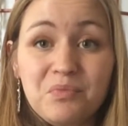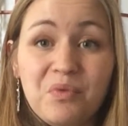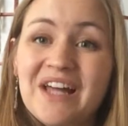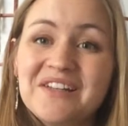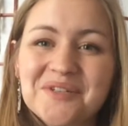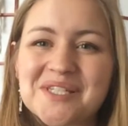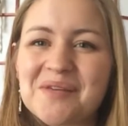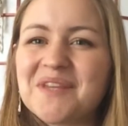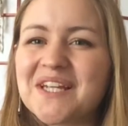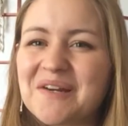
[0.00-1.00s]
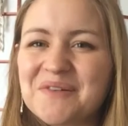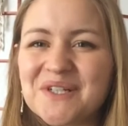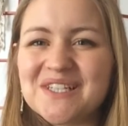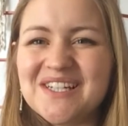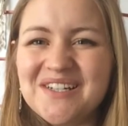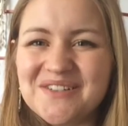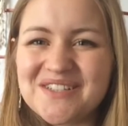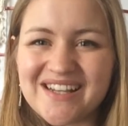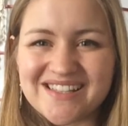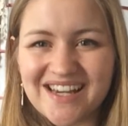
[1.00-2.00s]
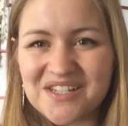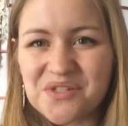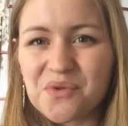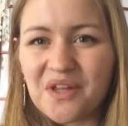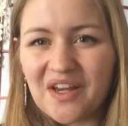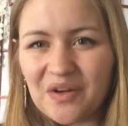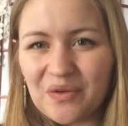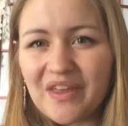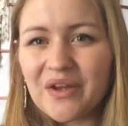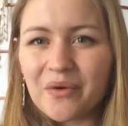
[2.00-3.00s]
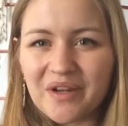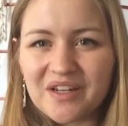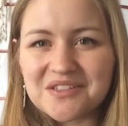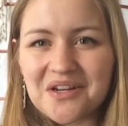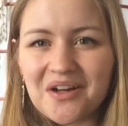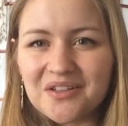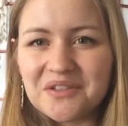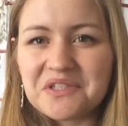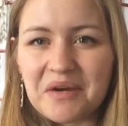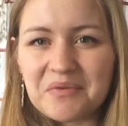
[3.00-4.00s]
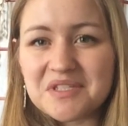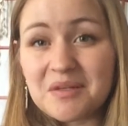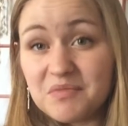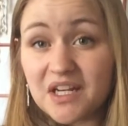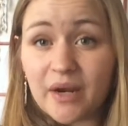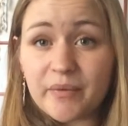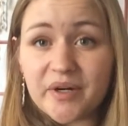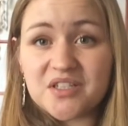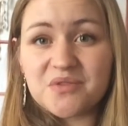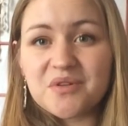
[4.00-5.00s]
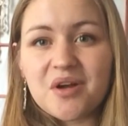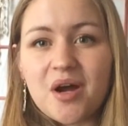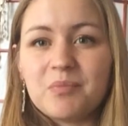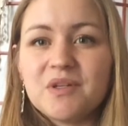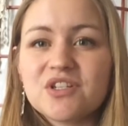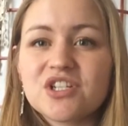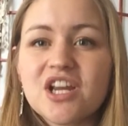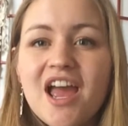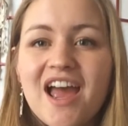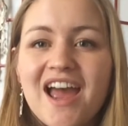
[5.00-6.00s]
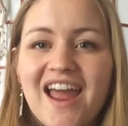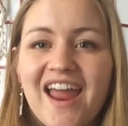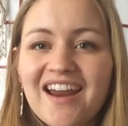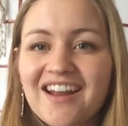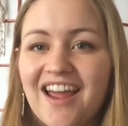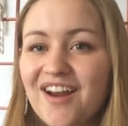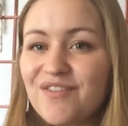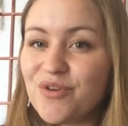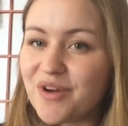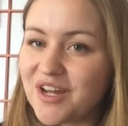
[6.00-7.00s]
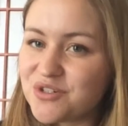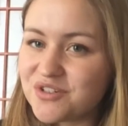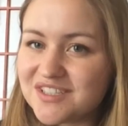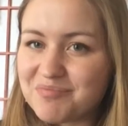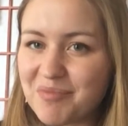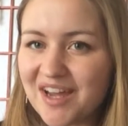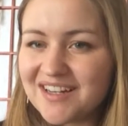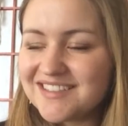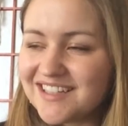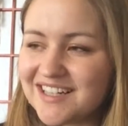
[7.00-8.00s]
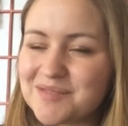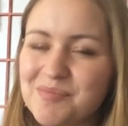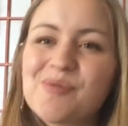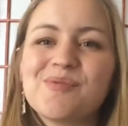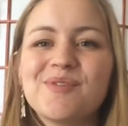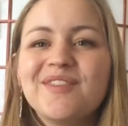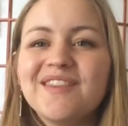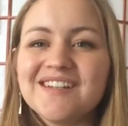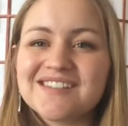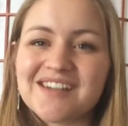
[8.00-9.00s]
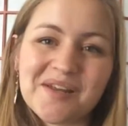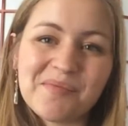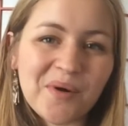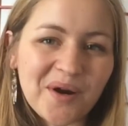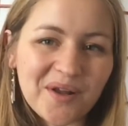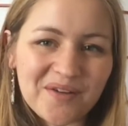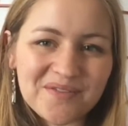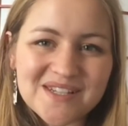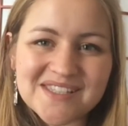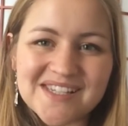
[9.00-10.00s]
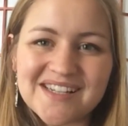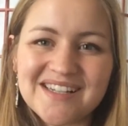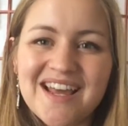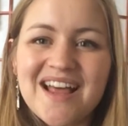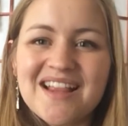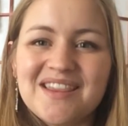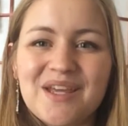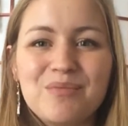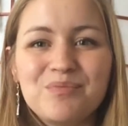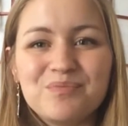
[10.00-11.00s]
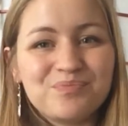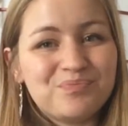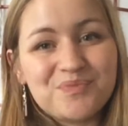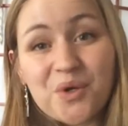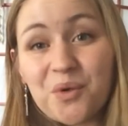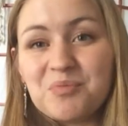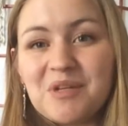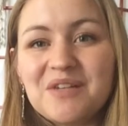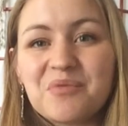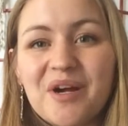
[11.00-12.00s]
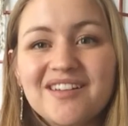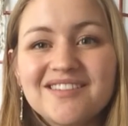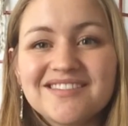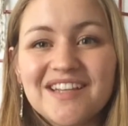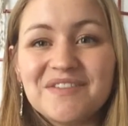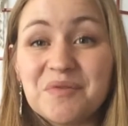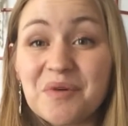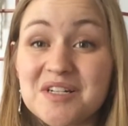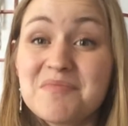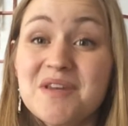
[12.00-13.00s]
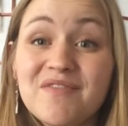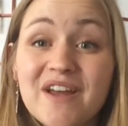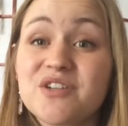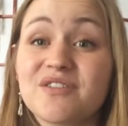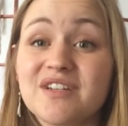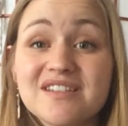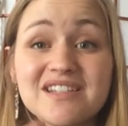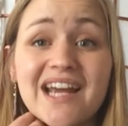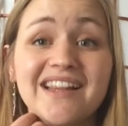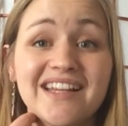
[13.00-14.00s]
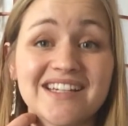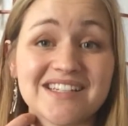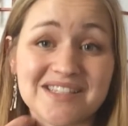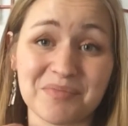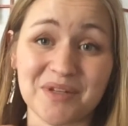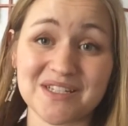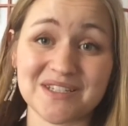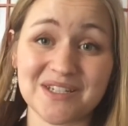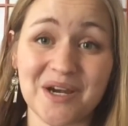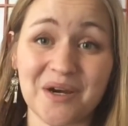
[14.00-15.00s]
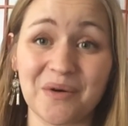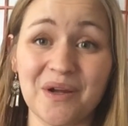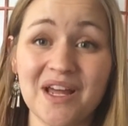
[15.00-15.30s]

Well, it was something I wanted to do since high school. I knew that going into college that was something I wanted to accomplish, and I had a few countries in mind, and I spoke with the study abroad office and they told me, well, if you want to be adventurous, Thailand is the place to go.